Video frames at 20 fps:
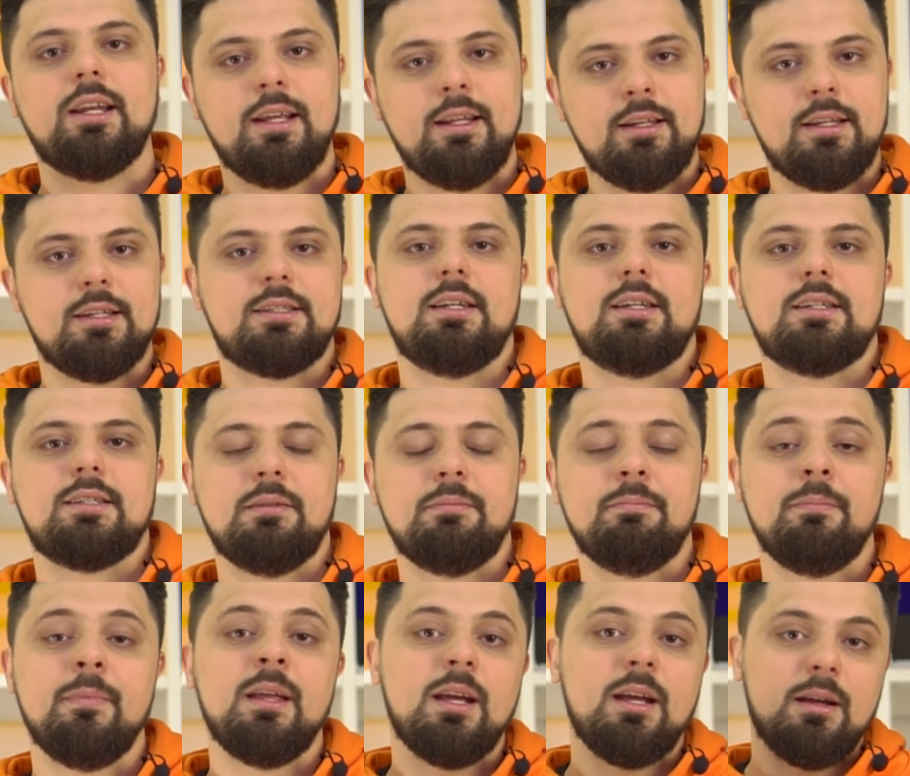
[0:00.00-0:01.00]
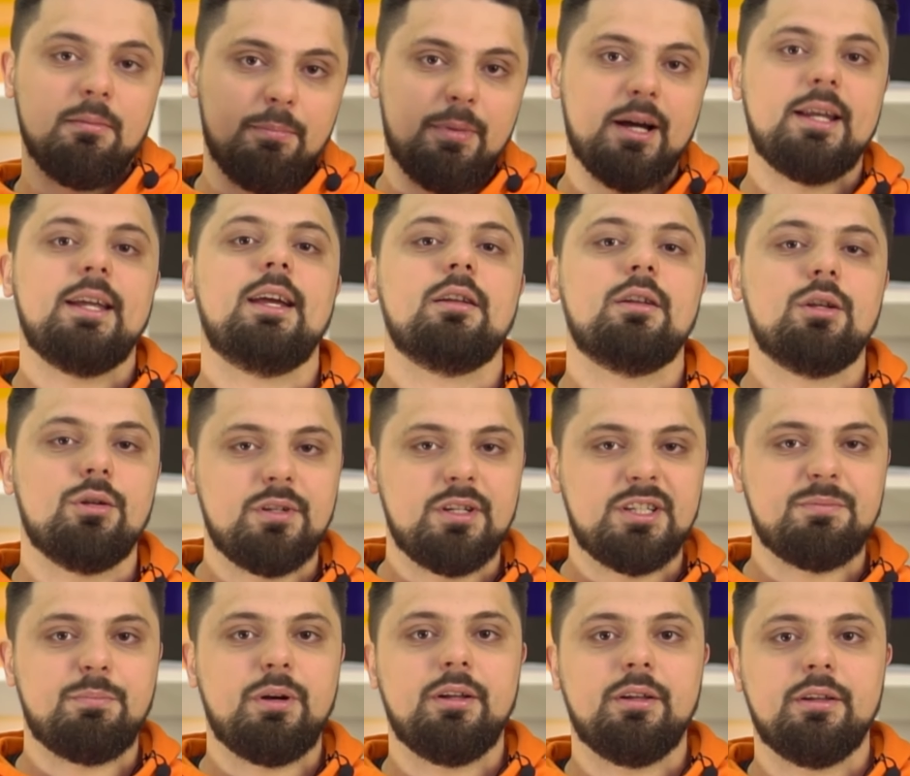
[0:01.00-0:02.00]
in the system by the end of the
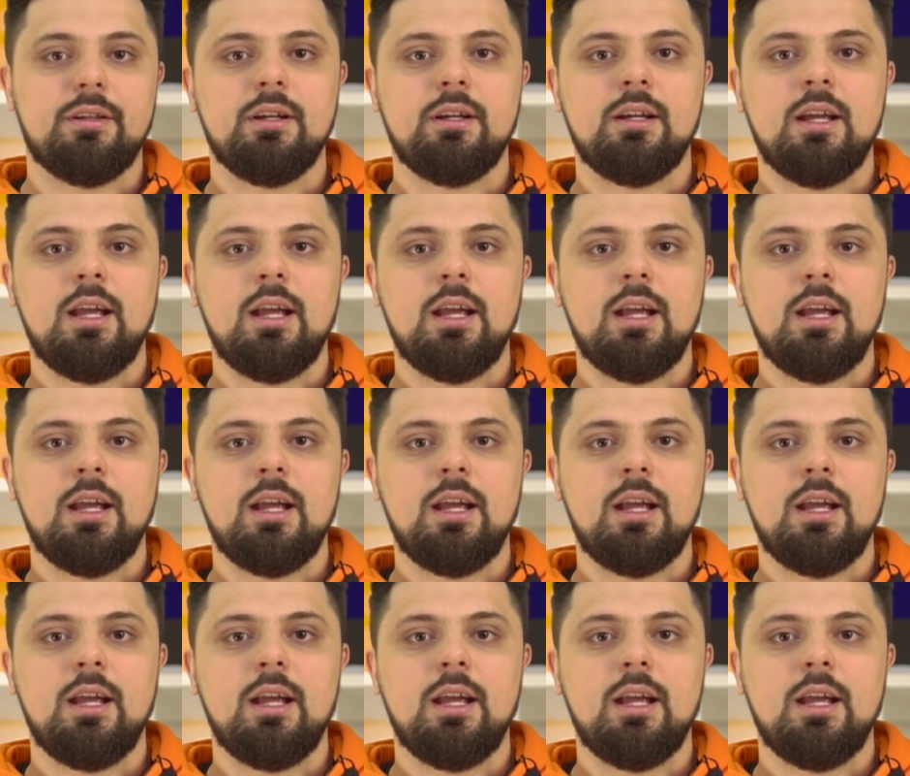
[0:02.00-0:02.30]
sprint,